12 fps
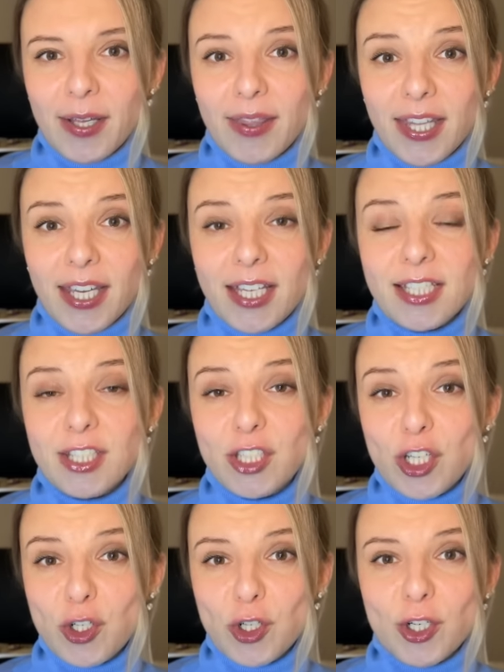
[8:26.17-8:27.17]
These
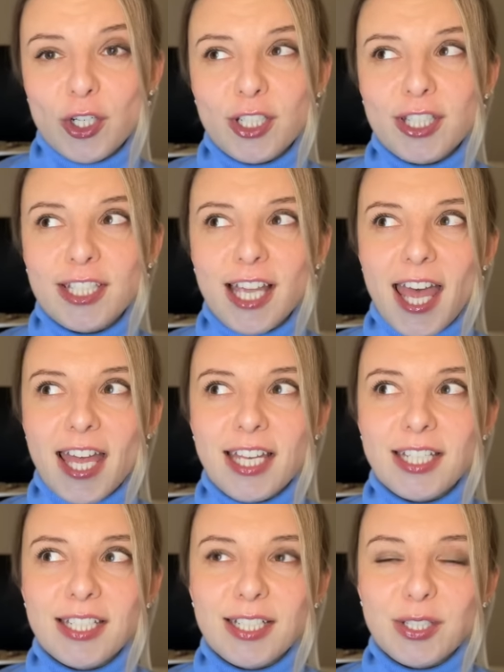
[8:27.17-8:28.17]
t-shirts
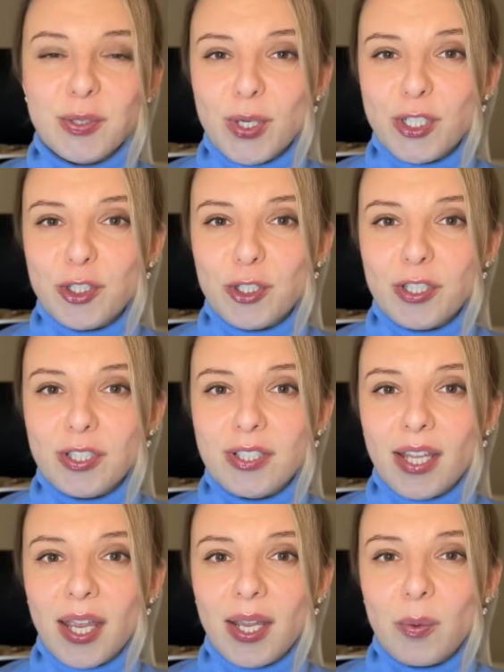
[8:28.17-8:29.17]
and sweatshirts,
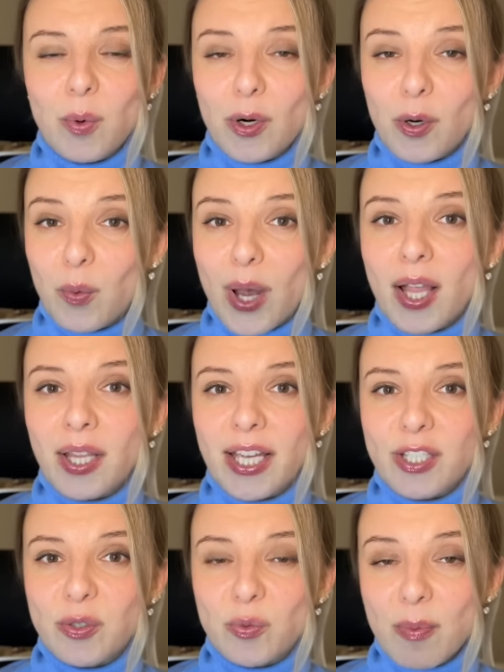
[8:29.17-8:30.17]
they work well
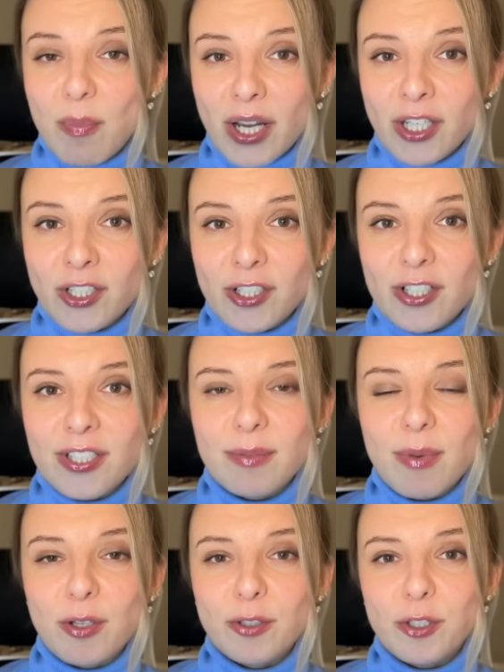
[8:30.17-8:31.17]
as reminders
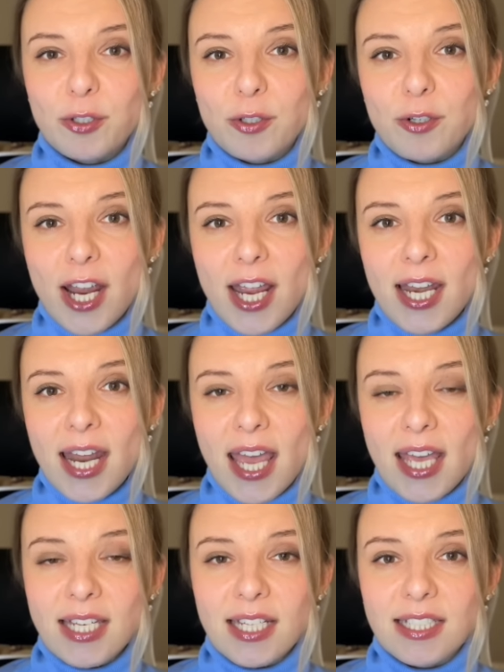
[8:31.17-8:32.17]
about Ukraine
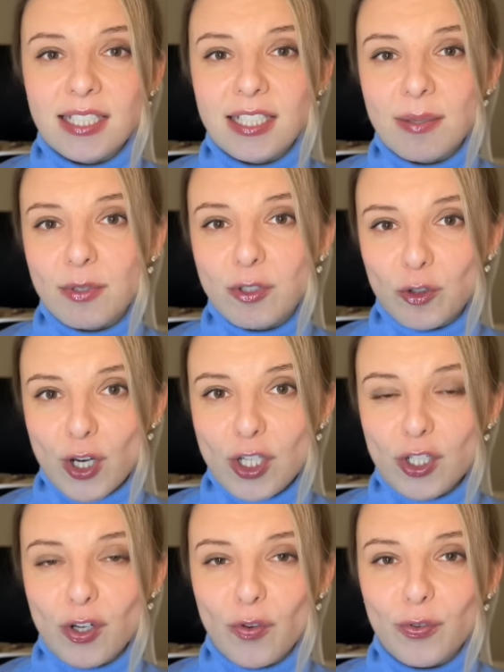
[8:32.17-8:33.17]
and as a
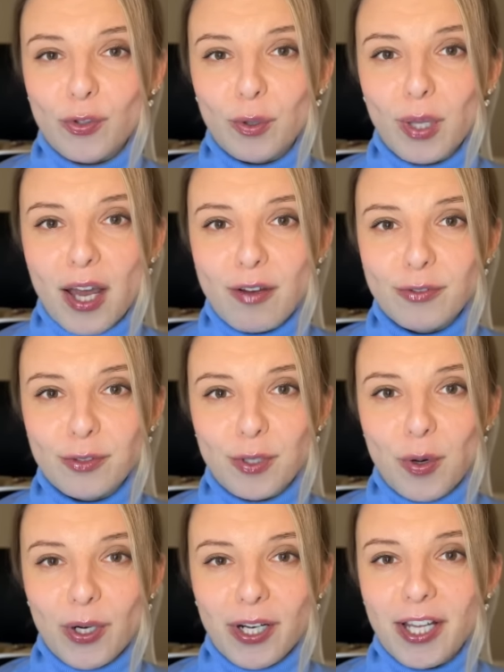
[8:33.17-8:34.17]
demonstration of your love to
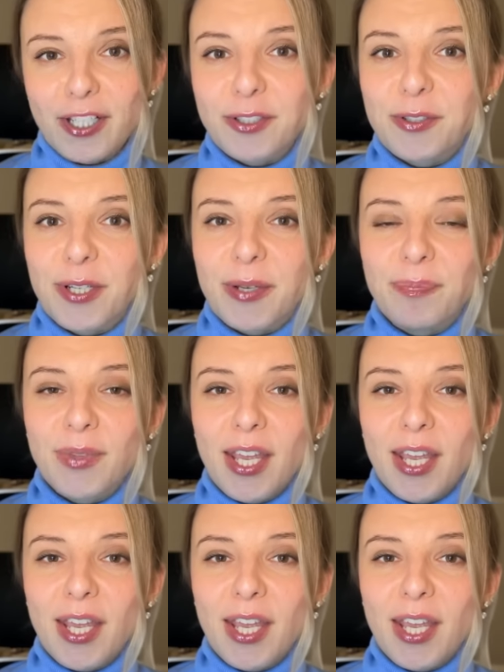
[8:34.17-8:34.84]
our country.